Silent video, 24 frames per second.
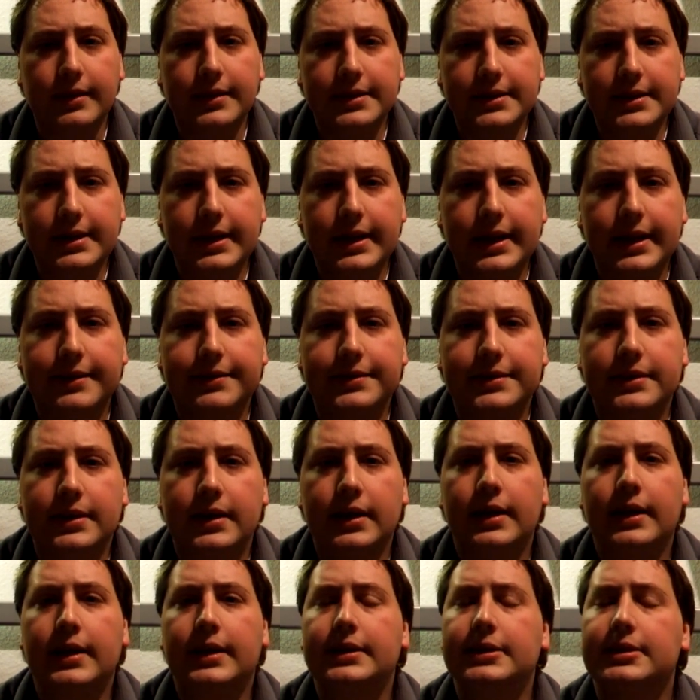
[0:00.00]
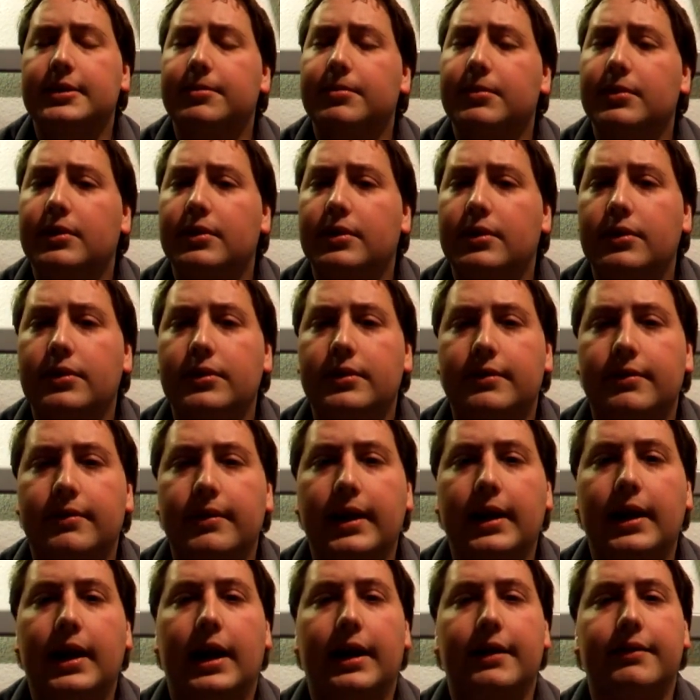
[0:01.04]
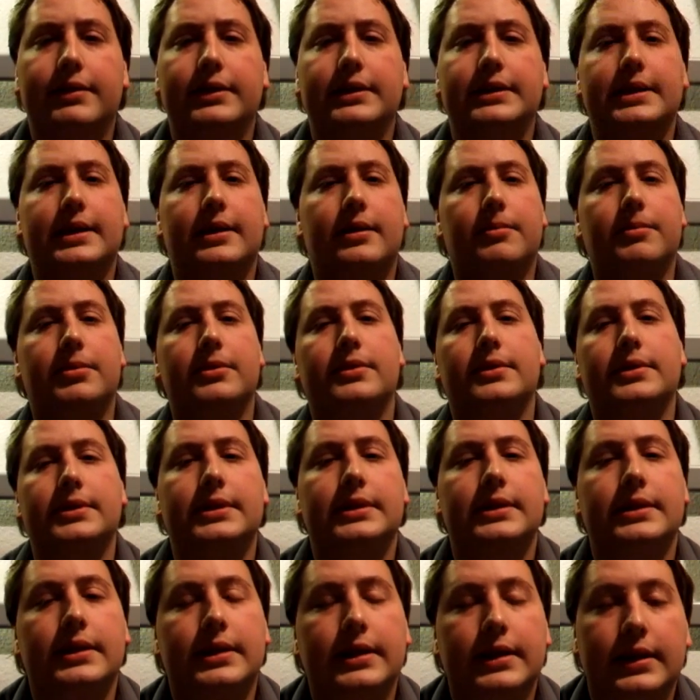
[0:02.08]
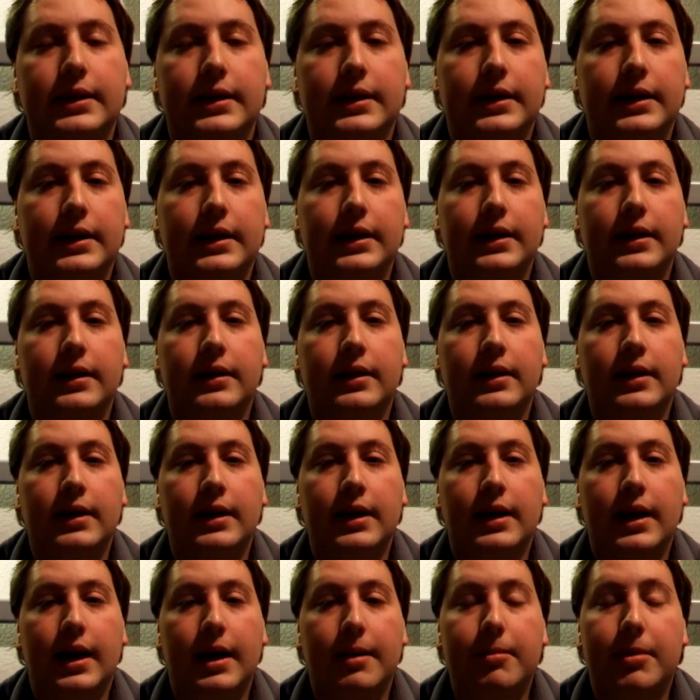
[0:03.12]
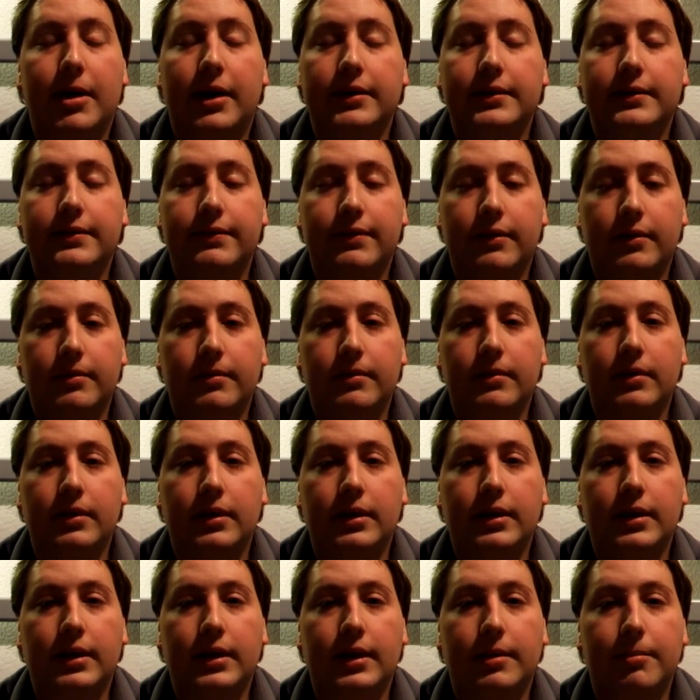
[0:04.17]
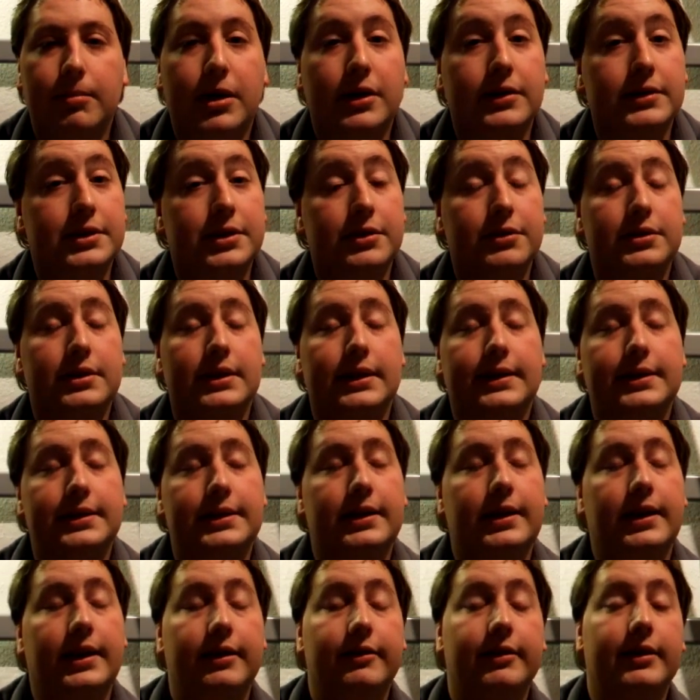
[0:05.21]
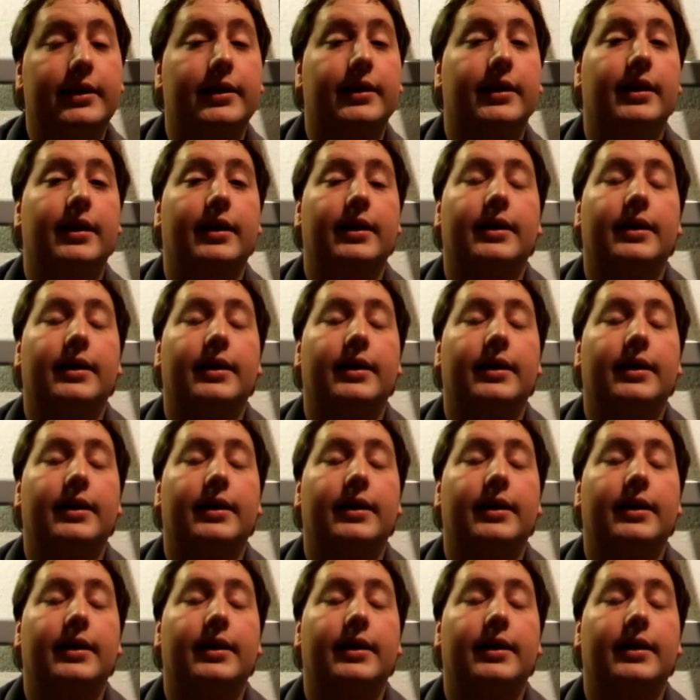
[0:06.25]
she gives some good real-life examples uh, about from uh, about social engineering,